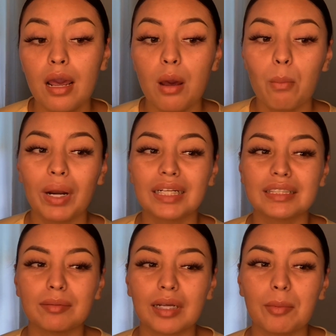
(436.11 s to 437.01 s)
but at the same
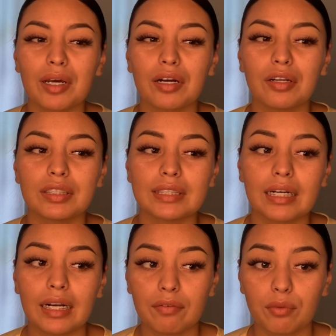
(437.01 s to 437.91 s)
time, you gotta understand,
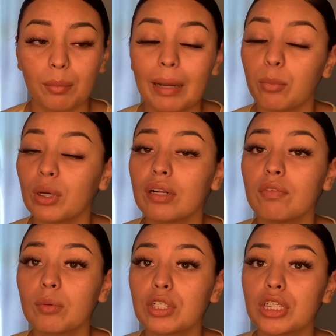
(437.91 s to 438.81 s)
like from my point of view
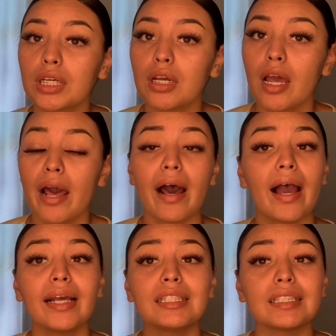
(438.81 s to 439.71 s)
and shit,
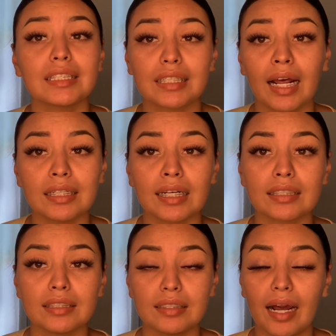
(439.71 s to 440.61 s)
I dislike
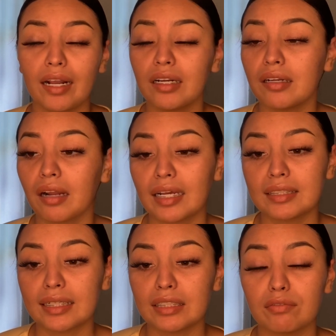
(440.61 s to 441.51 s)
texting. I didn't like
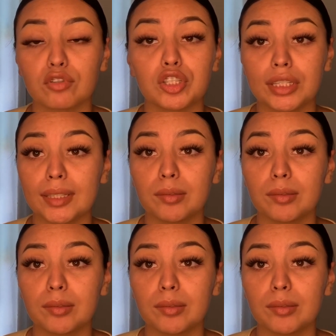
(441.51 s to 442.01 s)
texting for shit.